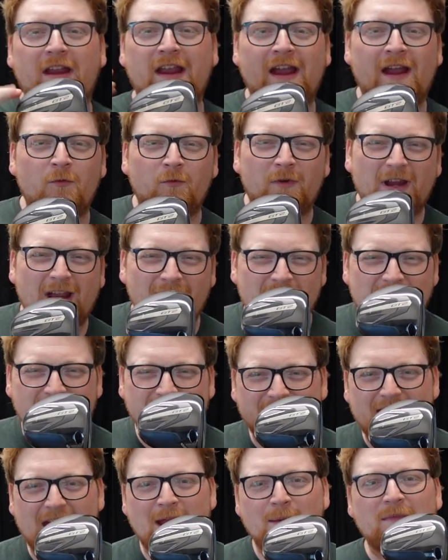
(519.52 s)
again, we have
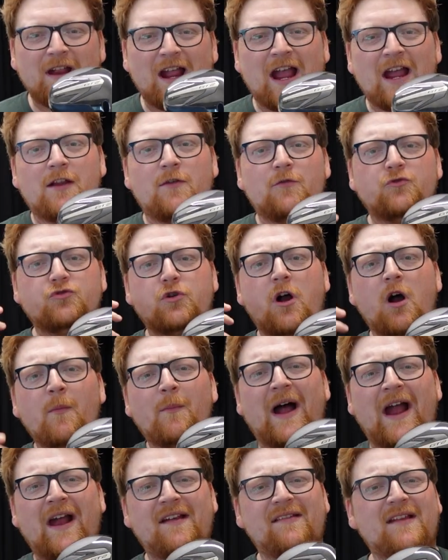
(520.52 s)
the same kind of draw
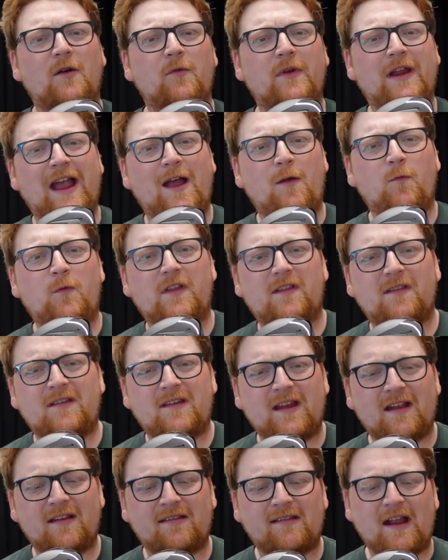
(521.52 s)
bias that we had with
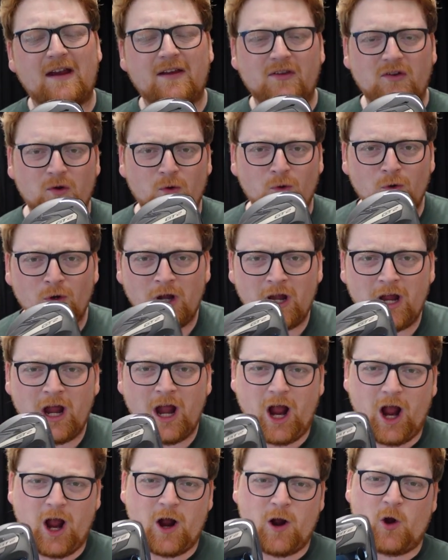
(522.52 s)
the TSi2.
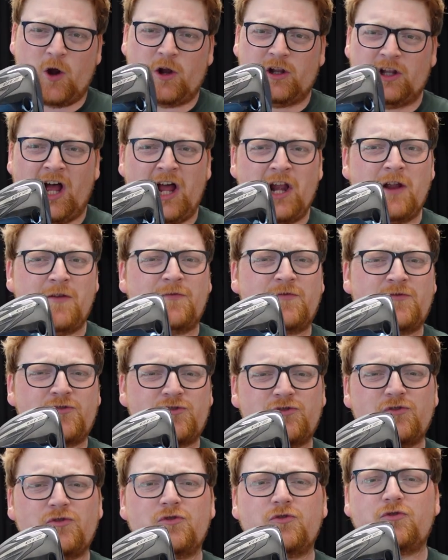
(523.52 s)
A lot of
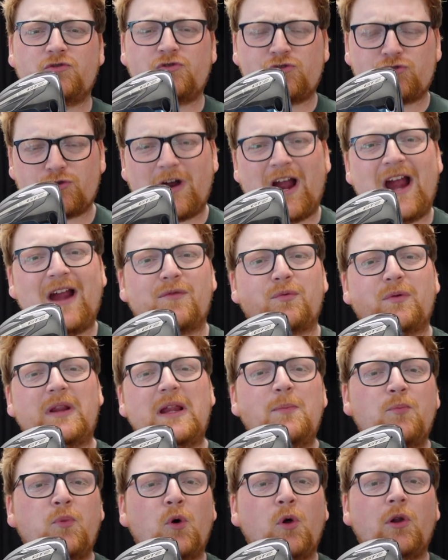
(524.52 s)
strikes
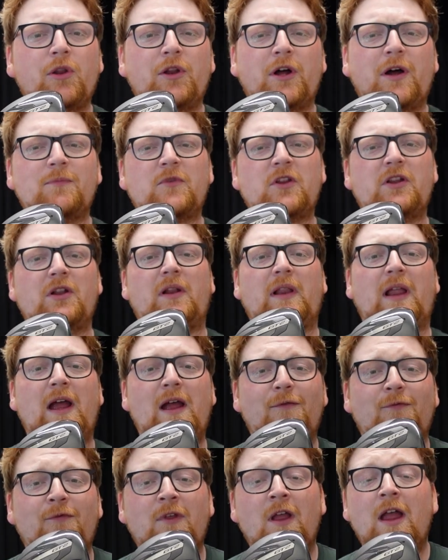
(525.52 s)
really pulled up to the
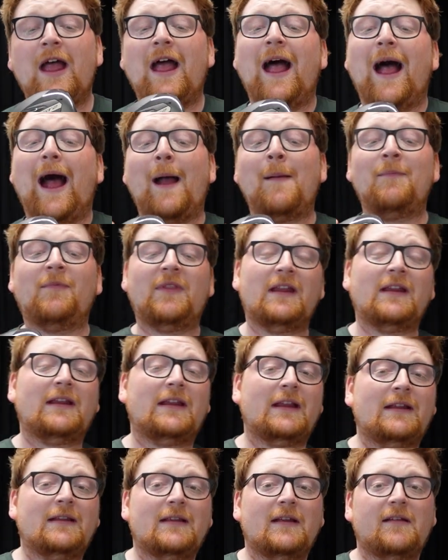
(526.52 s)
left. I'm
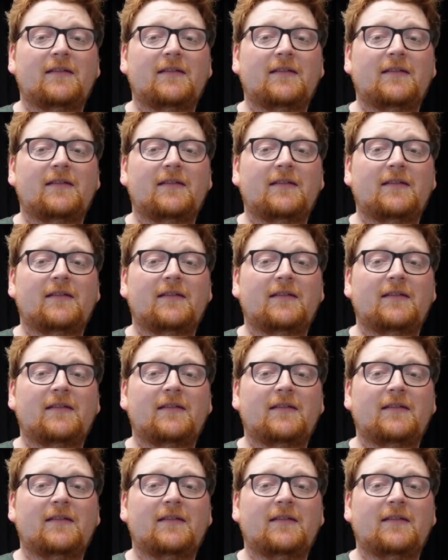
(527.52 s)
thinking